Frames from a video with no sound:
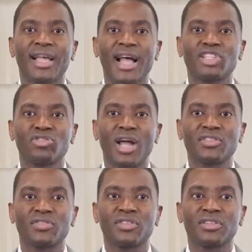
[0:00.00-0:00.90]
cash
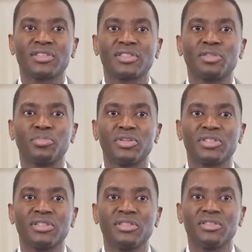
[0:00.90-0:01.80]
transfers to
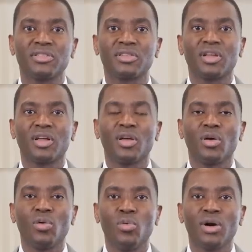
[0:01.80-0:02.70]
persons
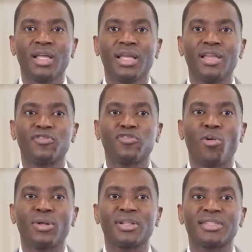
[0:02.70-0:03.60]
working in
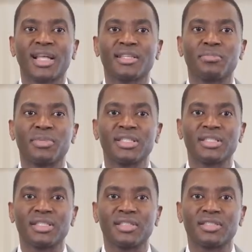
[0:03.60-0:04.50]
formal sector
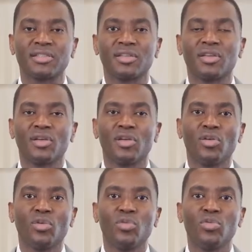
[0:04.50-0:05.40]
businesses
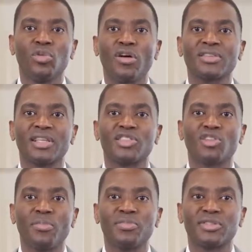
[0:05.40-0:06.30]
who lost their
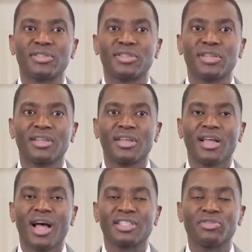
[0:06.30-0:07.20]
jobs
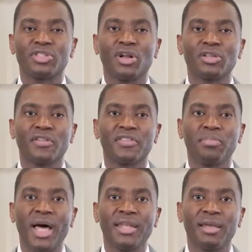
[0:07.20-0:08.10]
as a result of the
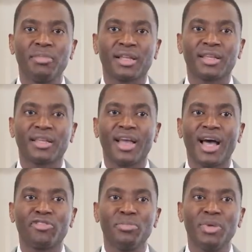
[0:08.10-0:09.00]
pandemic
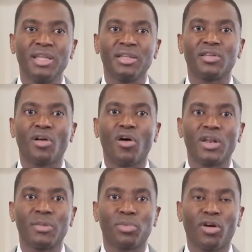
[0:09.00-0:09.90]
and remain
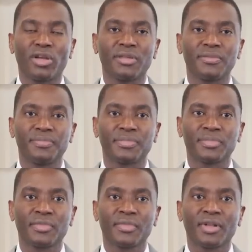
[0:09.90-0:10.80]
unemployed.
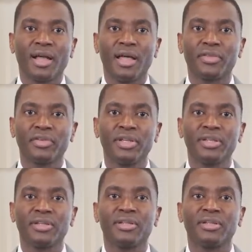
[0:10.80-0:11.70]
And 3,